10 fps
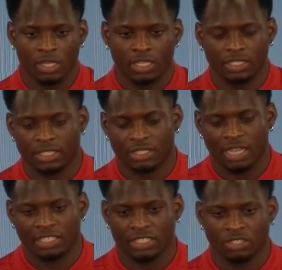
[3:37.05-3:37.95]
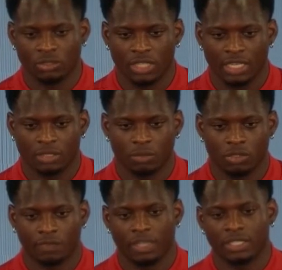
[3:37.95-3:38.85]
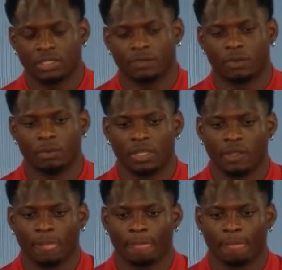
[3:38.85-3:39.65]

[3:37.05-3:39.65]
It's just, I just use that as motivation for me,